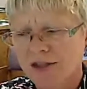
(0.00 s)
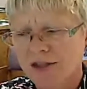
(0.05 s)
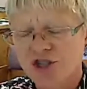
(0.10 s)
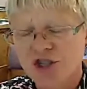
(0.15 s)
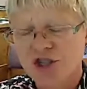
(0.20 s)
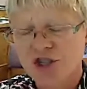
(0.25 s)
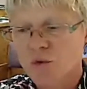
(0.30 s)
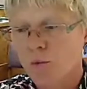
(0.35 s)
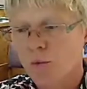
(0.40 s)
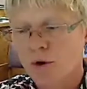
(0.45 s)

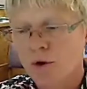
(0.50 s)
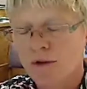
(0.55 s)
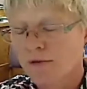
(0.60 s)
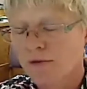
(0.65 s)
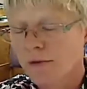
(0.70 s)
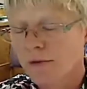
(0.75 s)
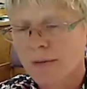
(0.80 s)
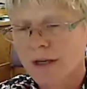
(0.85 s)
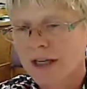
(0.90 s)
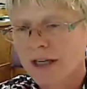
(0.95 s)
just work
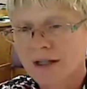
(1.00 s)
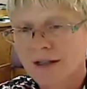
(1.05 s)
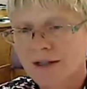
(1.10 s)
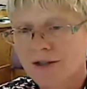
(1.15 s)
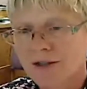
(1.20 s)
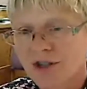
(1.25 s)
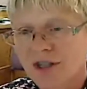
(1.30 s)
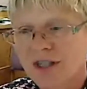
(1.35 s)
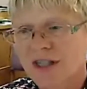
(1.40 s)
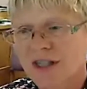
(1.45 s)
for me
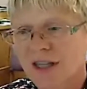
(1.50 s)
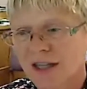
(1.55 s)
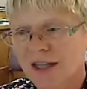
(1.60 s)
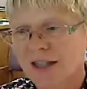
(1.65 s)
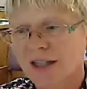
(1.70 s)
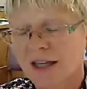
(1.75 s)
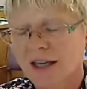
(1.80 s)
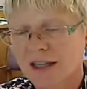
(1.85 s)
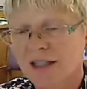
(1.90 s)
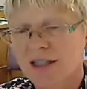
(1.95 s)
just to
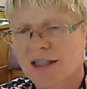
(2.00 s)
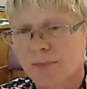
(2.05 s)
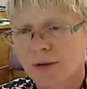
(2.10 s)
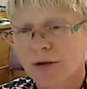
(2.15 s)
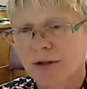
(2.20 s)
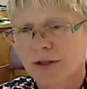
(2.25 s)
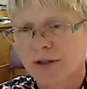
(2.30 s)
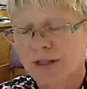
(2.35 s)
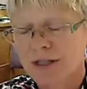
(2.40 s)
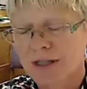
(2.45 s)
get the
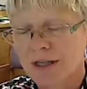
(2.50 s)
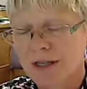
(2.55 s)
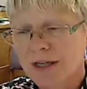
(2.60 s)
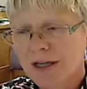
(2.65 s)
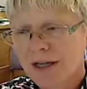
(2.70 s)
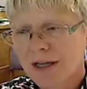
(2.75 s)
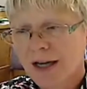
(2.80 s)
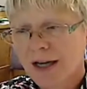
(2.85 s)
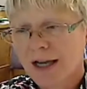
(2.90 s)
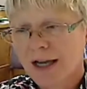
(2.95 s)
experience.
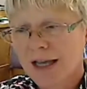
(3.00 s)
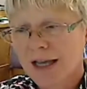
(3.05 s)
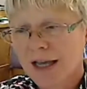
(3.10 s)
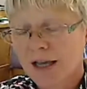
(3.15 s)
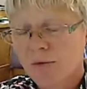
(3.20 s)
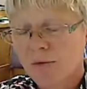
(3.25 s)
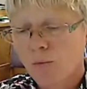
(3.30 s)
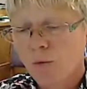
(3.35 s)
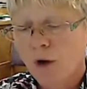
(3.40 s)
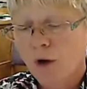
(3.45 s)

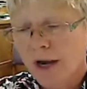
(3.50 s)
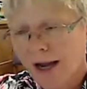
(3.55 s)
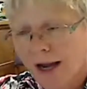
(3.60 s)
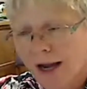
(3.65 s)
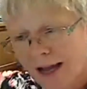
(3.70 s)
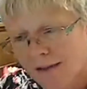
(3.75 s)
Again, what